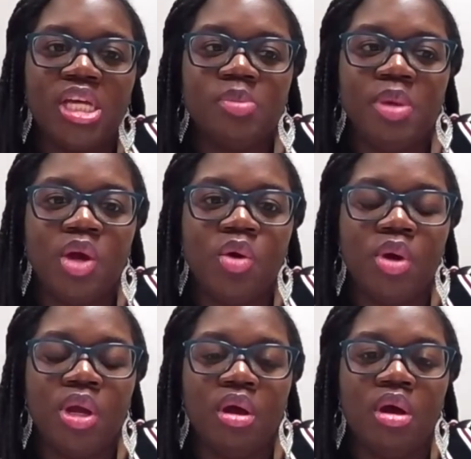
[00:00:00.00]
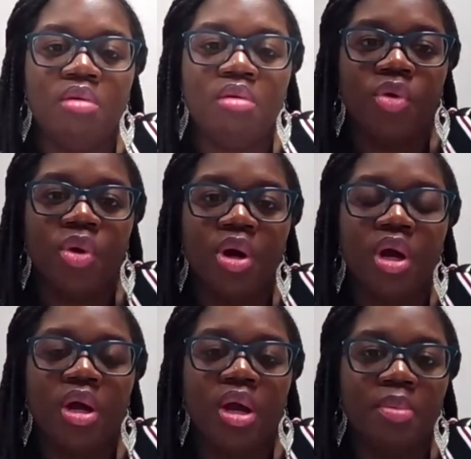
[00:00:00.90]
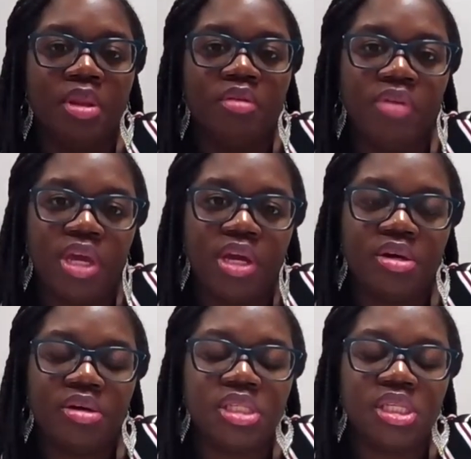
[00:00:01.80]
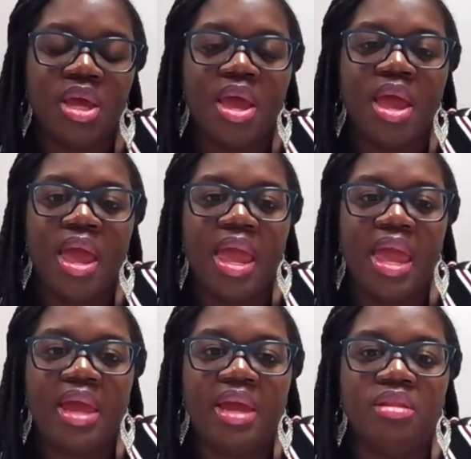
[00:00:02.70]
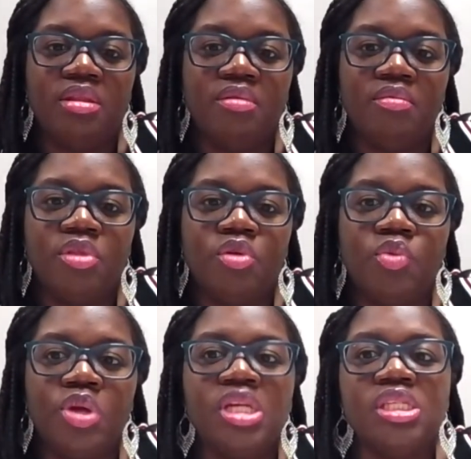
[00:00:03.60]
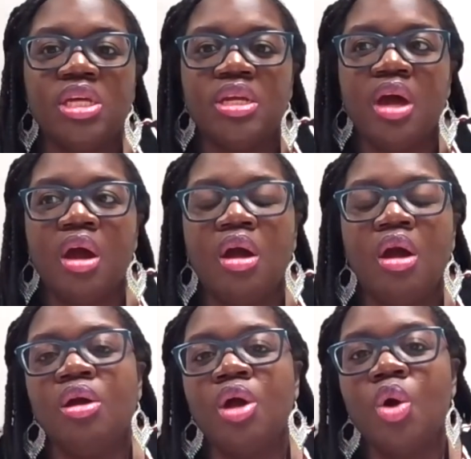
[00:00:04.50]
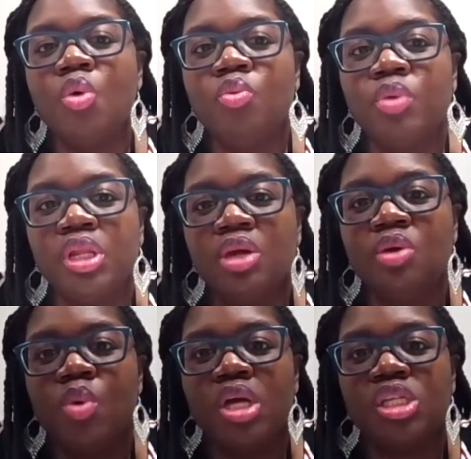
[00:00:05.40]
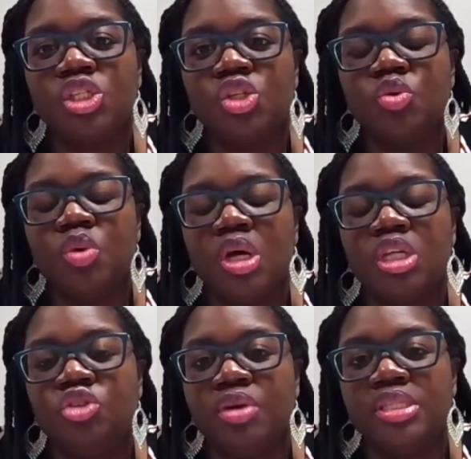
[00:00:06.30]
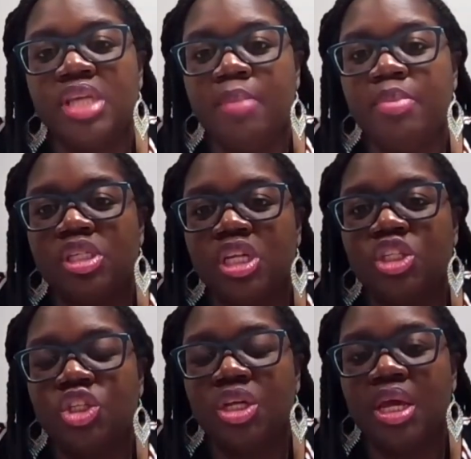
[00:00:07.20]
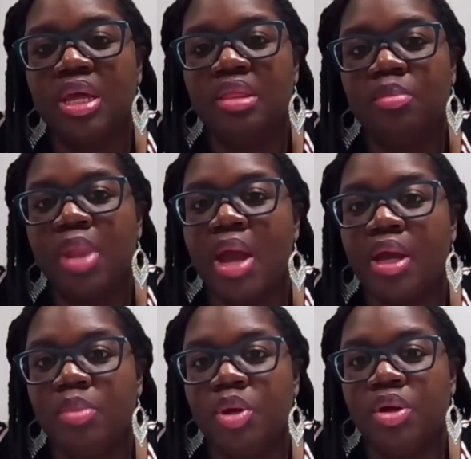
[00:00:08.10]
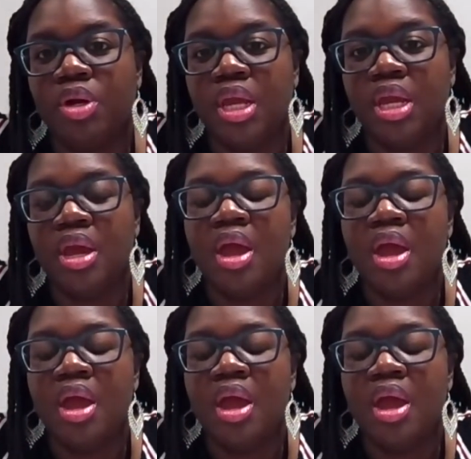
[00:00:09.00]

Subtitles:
has been going on for a couple of years. And the reason our goal really was to address hypertension in the Black community.